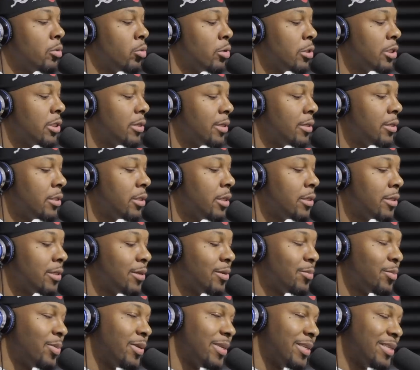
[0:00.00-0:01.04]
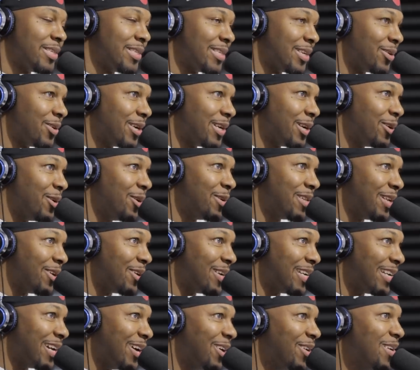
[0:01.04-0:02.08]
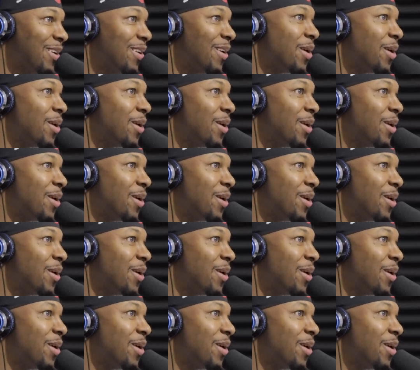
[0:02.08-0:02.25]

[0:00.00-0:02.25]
up? Well, see, listen. There we go. There we go.